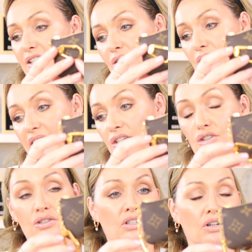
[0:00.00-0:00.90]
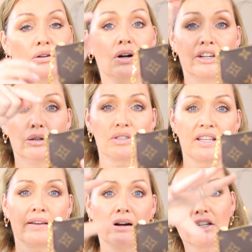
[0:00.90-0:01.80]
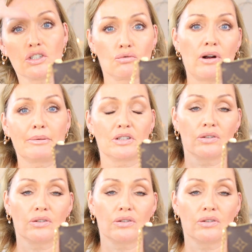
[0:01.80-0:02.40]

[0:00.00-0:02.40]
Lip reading: so that you just go, well, I know what's in there, I just grab it.